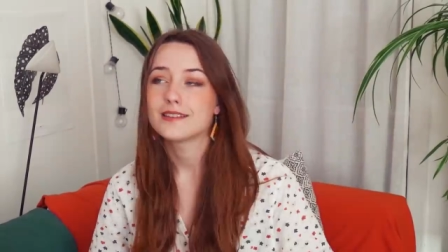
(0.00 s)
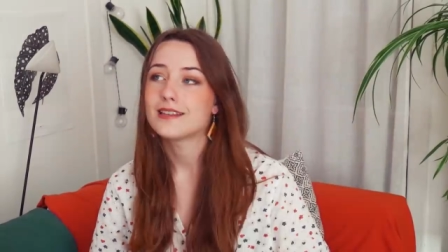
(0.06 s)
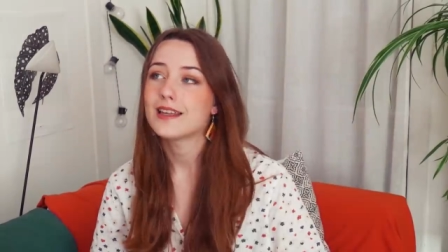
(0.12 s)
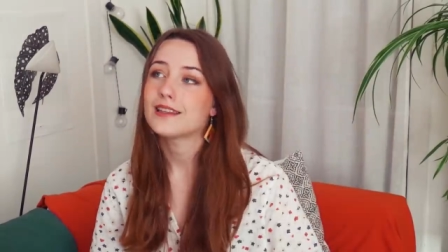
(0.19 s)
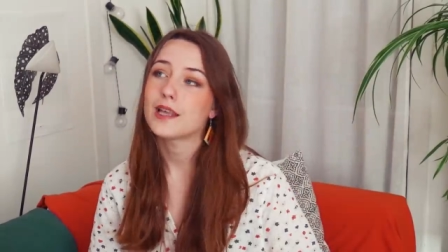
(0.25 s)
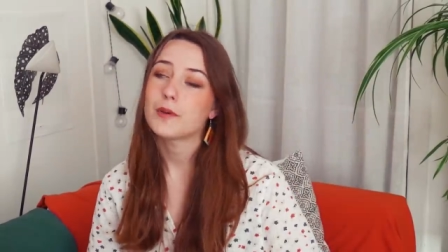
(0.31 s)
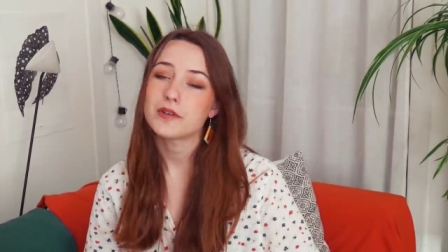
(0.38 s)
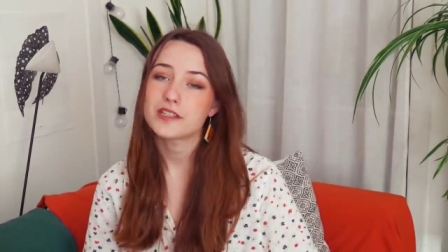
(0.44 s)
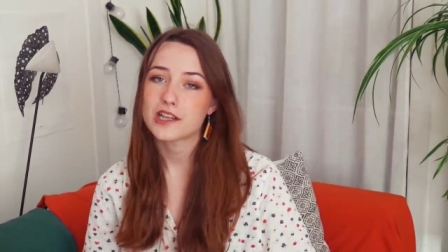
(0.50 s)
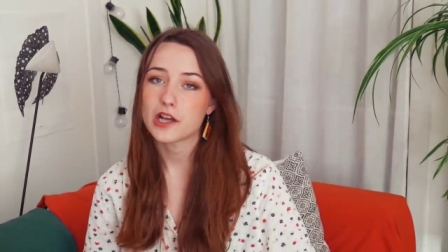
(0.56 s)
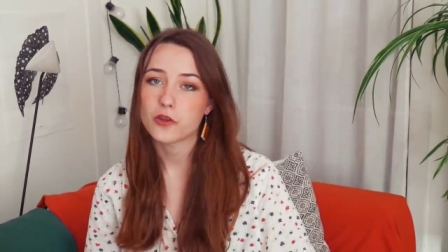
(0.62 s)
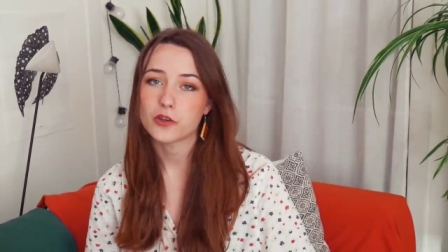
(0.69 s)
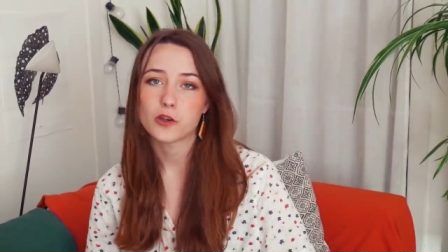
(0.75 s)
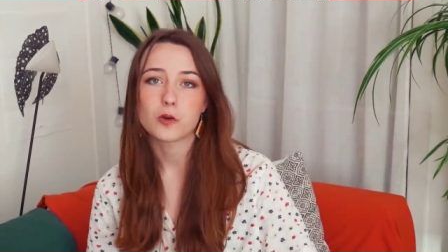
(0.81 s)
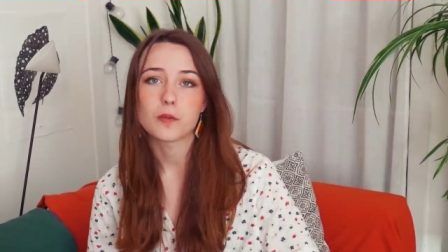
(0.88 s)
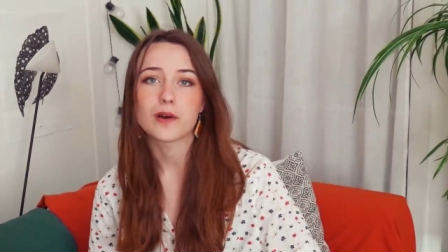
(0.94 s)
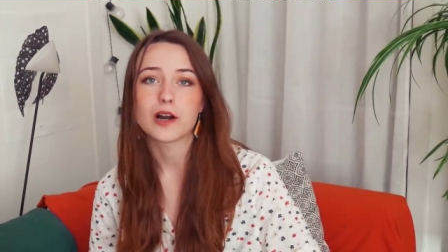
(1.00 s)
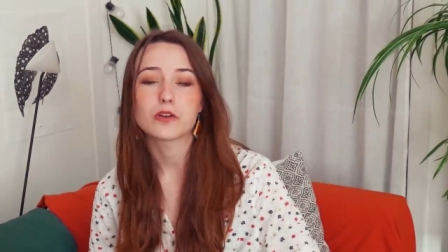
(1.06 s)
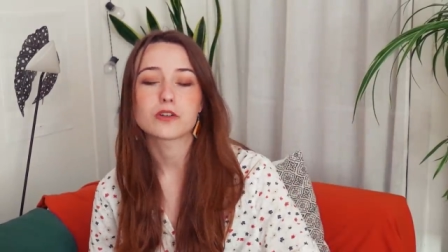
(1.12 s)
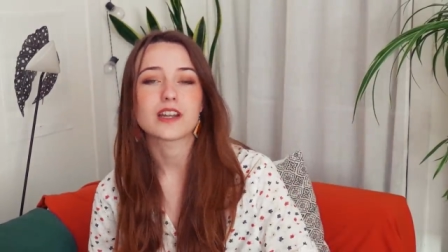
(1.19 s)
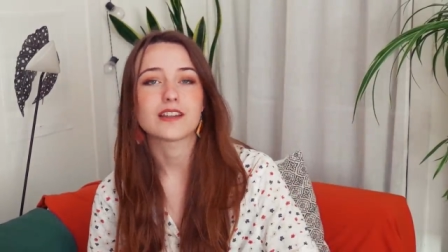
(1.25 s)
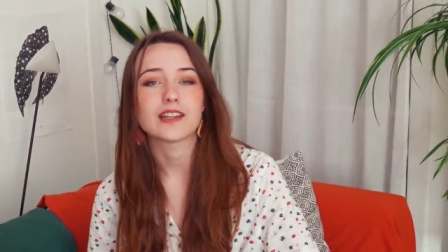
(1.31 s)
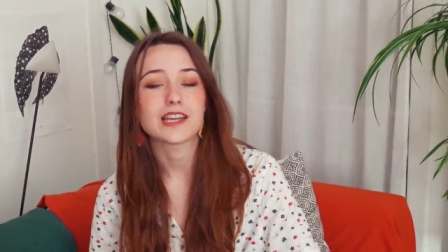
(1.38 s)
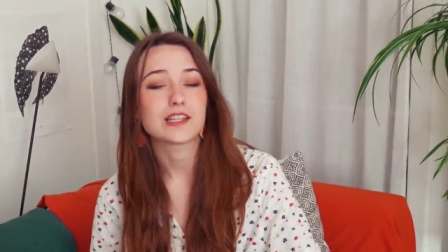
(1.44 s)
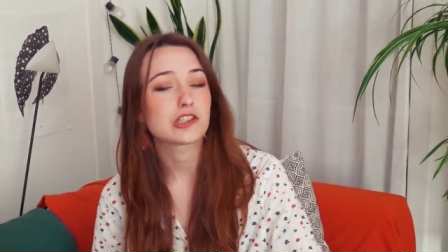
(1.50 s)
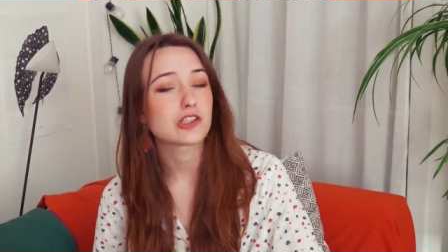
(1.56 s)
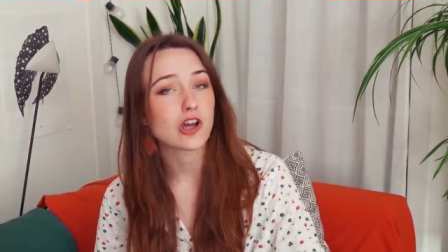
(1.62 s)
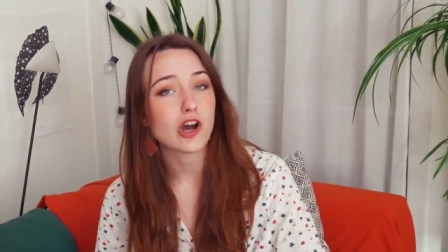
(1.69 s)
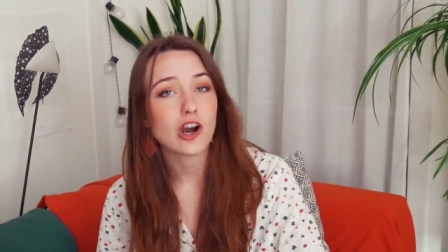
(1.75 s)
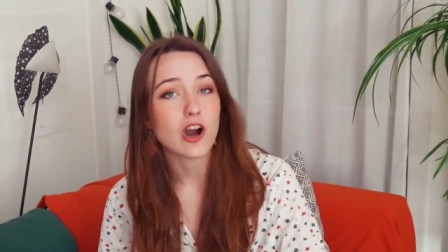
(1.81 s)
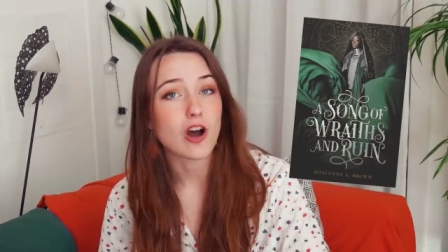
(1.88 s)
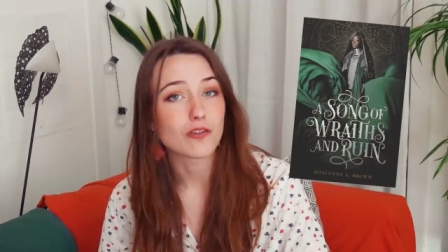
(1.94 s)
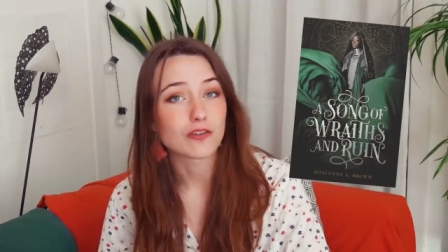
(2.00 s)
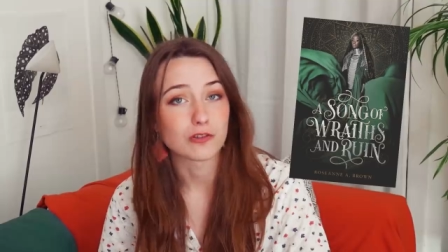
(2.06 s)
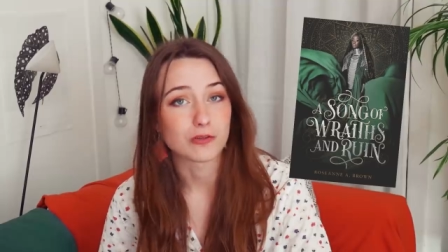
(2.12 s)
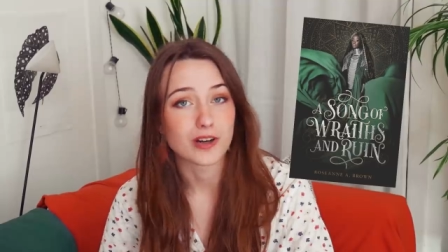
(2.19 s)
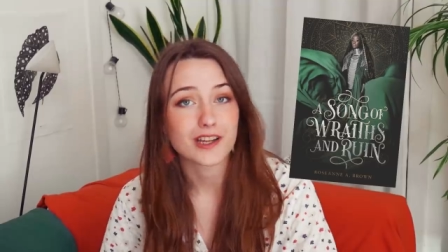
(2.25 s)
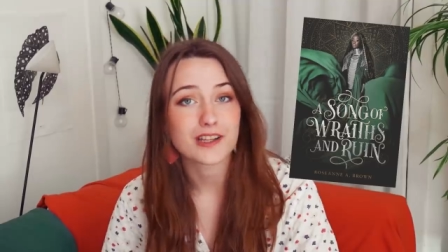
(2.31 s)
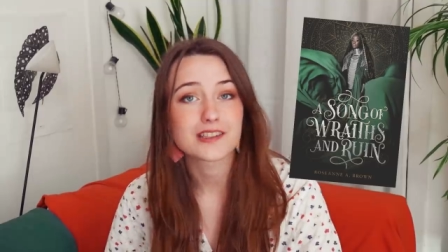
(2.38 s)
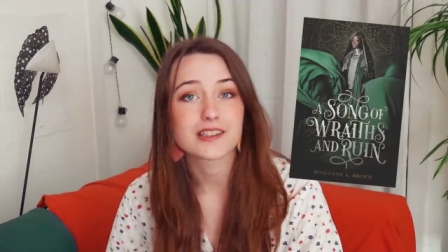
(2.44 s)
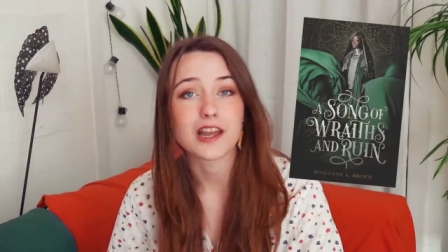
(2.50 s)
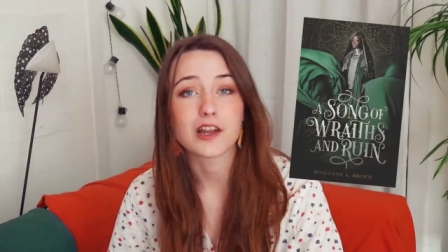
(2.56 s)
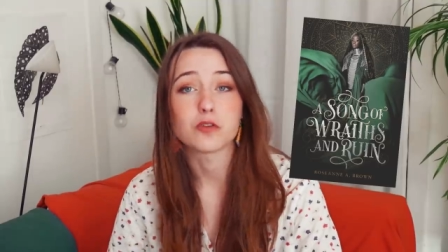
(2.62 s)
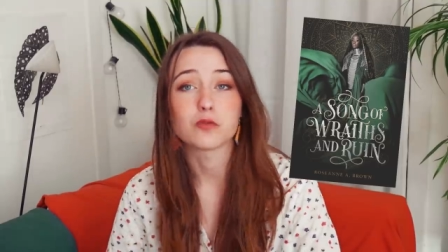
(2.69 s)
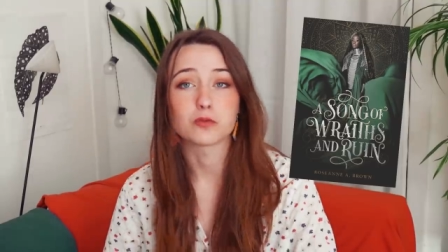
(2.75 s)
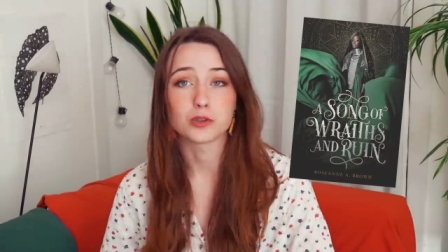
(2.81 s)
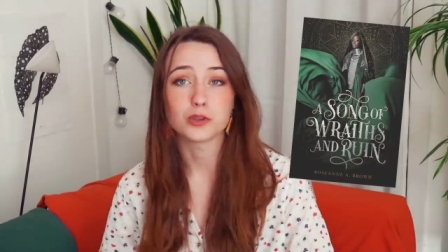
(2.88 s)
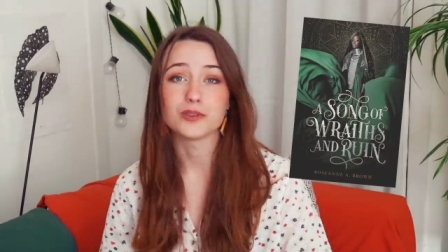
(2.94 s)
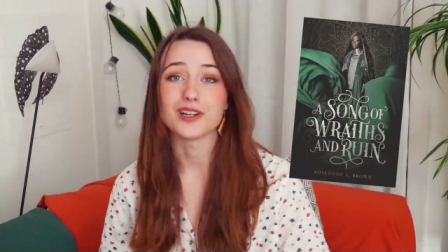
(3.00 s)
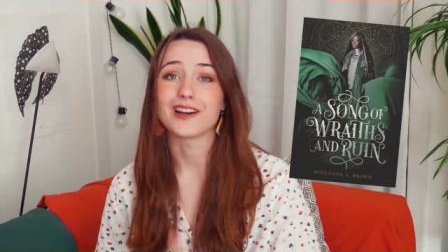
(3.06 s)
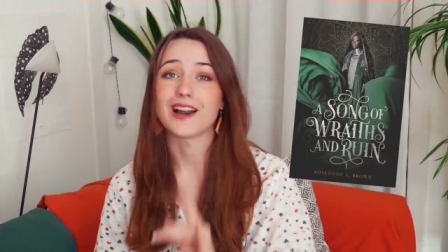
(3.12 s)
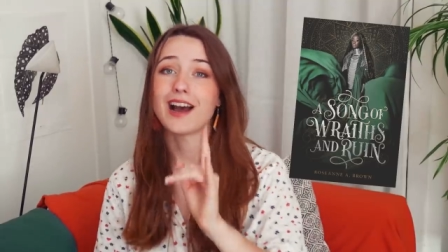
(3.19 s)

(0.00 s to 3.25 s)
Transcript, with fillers: Then let me tell you about A Song of Wraith and Ruin.